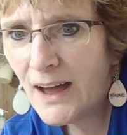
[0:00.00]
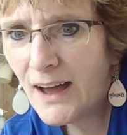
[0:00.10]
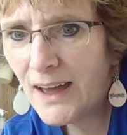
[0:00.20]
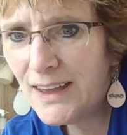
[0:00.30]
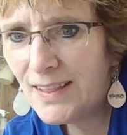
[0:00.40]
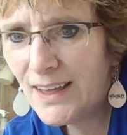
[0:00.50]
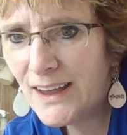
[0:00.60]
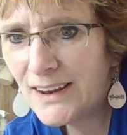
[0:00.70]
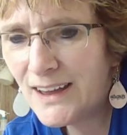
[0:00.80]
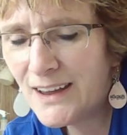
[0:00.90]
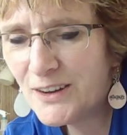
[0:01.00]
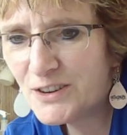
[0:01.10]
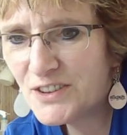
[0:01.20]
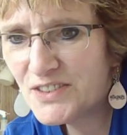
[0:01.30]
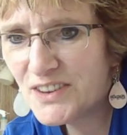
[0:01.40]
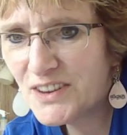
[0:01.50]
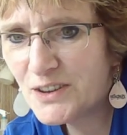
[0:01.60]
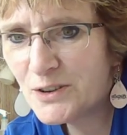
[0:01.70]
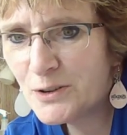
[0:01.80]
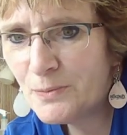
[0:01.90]
Hi, Elena. Good to see
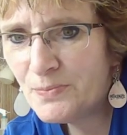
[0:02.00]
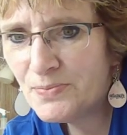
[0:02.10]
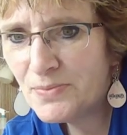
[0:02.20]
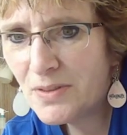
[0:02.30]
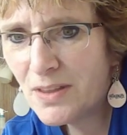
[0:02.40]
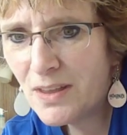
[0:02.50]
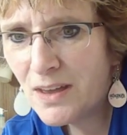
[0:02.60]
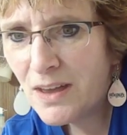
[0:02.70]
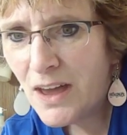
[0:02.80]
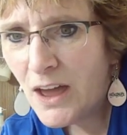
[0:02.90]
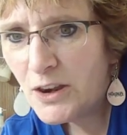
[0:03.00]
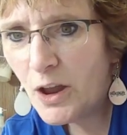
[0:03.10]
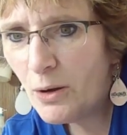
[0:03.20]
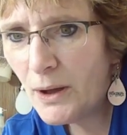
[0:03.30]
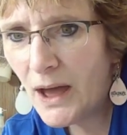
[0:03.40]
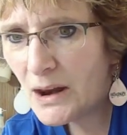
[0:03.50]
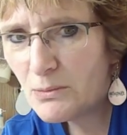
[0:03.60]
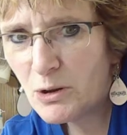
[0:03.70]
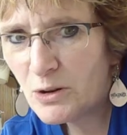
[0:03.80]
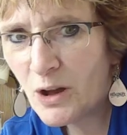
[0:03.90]
you. No, Adam,
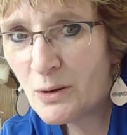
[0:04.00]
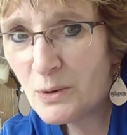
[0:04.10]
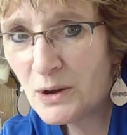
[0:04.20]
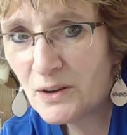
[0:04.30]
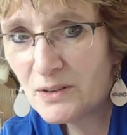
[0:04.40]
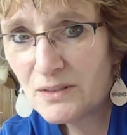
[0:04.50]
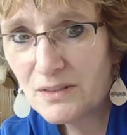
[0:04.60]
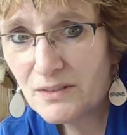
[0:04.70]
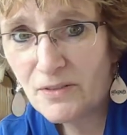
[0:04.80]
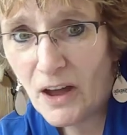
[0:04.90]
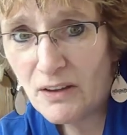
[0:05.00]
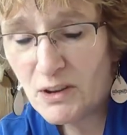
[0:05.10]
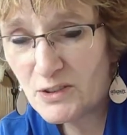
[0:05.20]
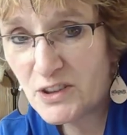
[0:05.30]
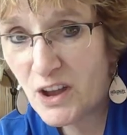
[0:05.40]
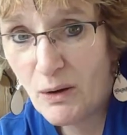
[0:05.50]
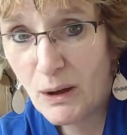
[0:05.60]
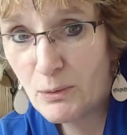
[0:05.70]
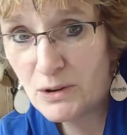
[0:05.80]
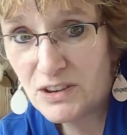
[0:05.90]
you're not weird. Five years ago,
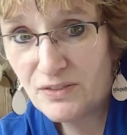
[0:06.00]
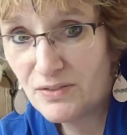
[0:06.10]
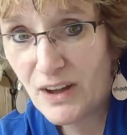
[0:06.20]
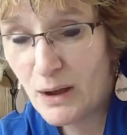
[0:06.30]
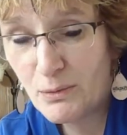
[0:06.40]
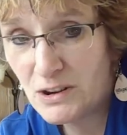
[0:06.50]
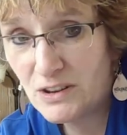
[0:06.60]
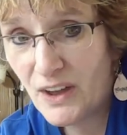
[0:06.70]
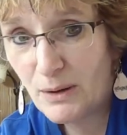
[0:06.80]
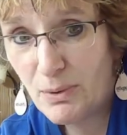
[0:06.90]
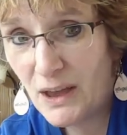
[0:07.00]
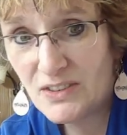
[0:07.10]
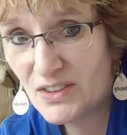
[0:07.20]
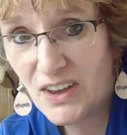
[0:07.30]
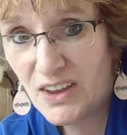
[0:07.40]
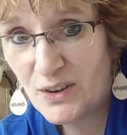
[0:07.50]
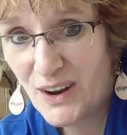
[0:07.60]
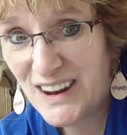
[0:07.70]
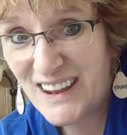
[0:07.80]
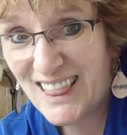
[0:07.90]
I wouldn't have I wouldn't have had paisley either.
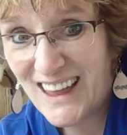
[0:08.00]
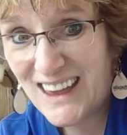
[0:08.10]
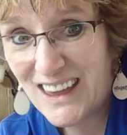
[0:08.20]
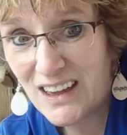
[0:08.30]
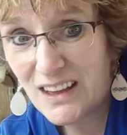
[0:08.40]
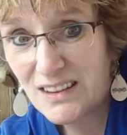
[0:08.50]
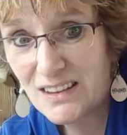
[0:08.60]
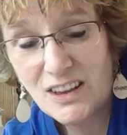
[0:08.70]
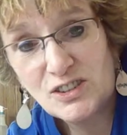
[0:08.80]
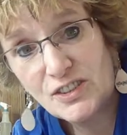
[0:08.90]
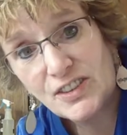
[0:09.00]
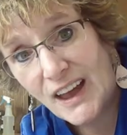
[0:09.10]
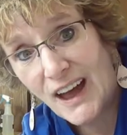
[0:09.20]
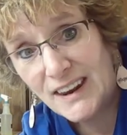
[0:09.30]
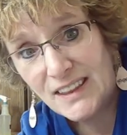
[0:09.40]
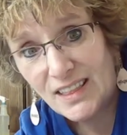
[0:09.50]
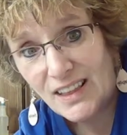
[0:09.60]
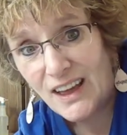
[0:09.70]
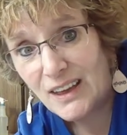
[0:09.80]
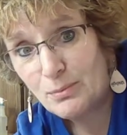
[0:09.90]
I didn't like it. It's just like I didn't
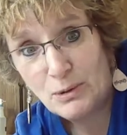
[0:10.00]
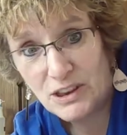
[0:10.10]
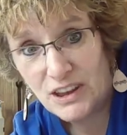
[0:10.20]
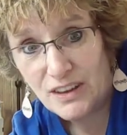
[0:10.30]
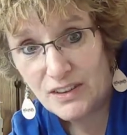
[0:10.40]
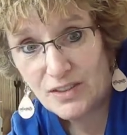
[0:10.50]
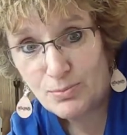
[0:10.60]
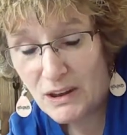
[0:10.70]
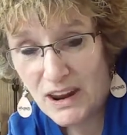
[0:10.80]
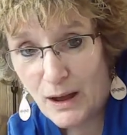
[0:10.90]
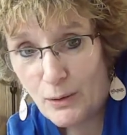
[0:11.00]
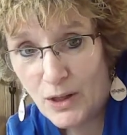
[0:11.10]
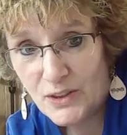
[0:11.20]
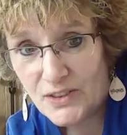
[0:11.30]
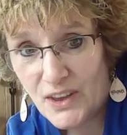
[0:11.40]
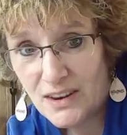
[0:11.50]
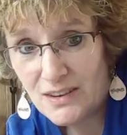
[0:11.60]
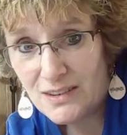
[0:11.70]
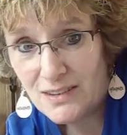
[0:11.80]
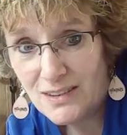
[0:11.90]
like batiks, but now all of a
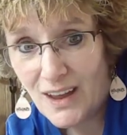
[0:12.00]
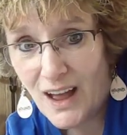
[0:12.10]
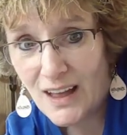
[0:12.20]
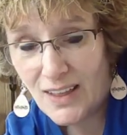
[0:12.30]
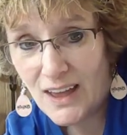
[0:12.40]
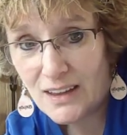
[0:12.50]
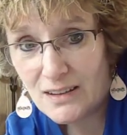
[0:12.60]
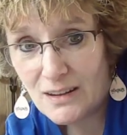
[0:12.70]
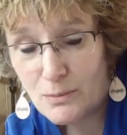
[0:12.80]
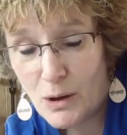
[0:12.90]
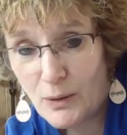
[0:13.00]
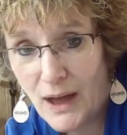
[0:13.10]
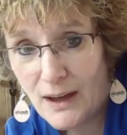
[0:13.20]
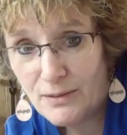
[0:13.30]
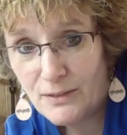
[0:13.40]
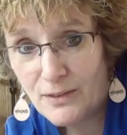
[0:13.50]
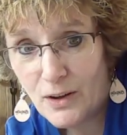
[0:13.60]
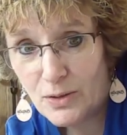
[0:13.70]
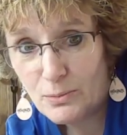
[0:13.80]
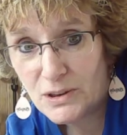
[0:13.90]
sudden I like about half of
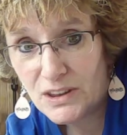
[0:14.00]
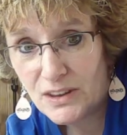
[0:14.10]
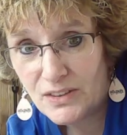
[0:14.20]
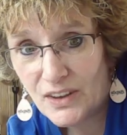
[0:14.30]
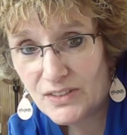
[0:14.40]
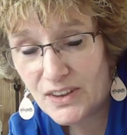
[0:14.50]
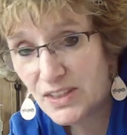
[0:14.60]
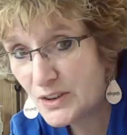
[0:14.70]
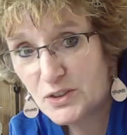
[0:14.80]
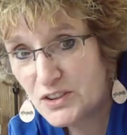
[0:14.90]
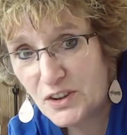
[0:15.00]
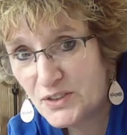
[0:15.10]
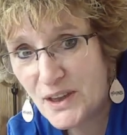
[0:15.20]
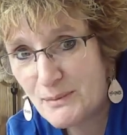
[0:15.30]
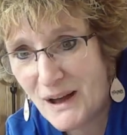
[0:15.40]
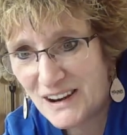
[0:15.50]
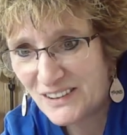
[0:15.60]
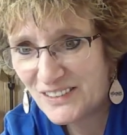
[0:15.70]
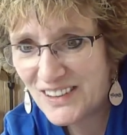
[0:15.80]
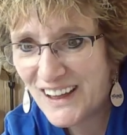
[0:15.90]
all the batiks I see. There's still some I
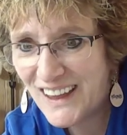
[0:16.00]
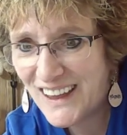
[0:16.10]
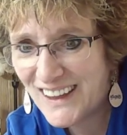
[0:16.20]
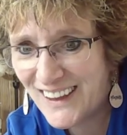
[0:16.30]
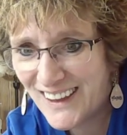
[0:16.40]
don't like.